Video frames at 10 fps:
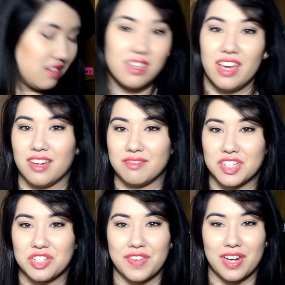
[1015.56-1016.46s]
yeah, I
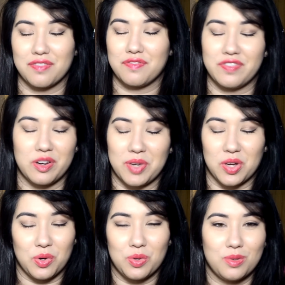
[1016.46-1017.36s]
just felt like filming a
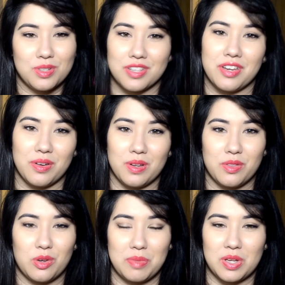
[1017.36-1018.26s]
haul, so I
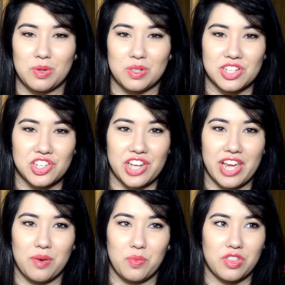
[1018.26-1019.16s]
thought it'd be cool to
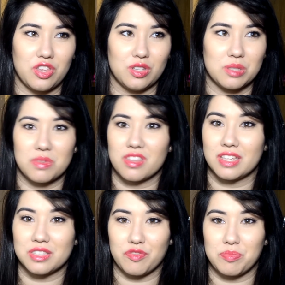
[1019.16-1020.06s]
share with you some of the
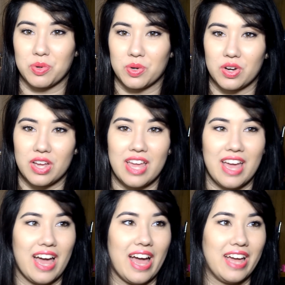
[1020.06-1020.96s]
things I've bought
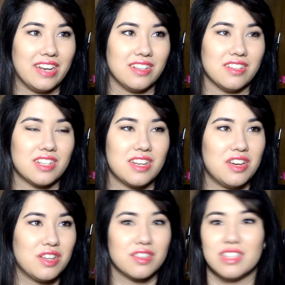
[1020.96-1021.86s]
and
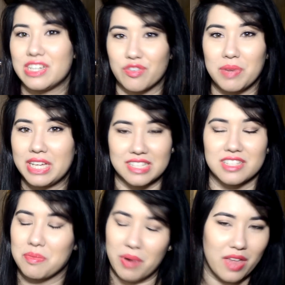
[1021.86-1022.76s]
the different places
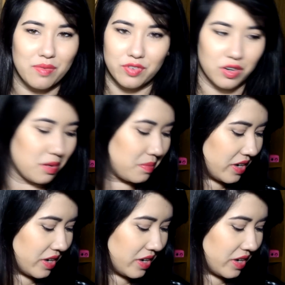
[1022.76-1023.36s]
I buy them from.